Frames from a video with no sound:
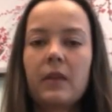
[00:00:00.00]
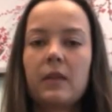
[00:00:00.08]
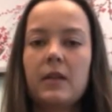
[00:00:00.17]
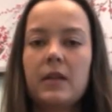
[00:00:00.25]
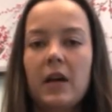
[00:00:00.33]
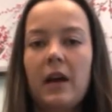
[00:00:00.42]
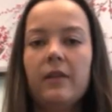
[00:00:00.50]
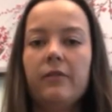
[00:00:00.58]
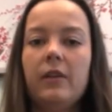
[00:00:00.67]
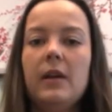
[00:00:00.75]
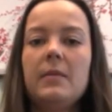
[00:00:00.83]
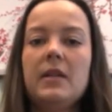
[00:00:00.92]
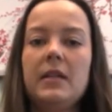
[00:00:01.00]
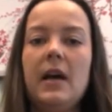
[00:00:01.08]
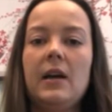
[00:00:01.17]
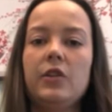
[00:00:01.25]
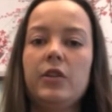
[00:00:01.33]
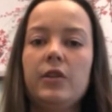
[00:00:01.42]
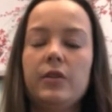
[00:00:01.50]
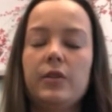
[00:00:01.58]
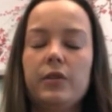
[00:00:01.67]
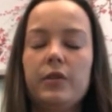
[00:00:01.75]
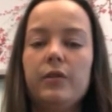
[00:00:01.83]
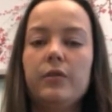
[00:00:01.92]
The diaphragm
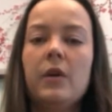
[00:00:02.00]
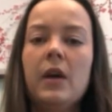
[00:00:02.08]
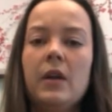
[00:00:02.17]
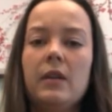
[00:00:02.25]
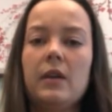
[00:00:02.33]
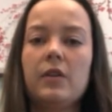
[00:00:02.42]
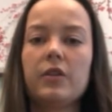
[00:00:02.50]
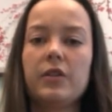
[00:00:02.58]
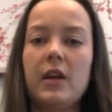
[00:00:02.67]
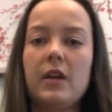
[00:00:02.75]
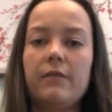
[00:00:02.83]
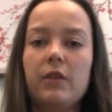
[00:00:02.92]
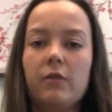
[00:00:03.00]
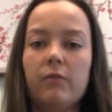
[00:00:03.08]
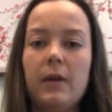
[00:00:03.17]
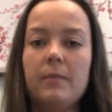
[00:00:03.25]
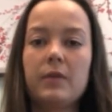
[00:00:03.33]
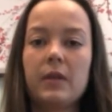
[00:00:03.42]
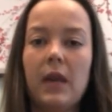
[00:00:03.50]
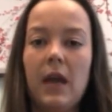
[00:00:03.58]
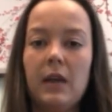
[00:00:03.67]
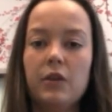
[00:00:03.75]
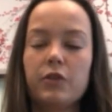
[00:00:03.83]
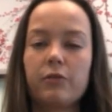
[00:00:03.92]
attaches to the underside of your ribs
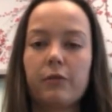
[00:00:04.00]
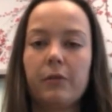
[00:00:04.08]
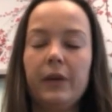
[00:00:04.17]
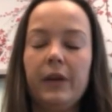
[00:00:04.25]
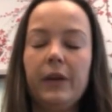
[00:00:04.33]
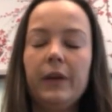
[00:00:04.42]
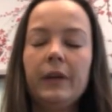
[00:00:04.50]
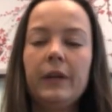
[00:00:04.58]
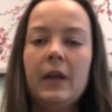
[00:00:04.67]
cage through here,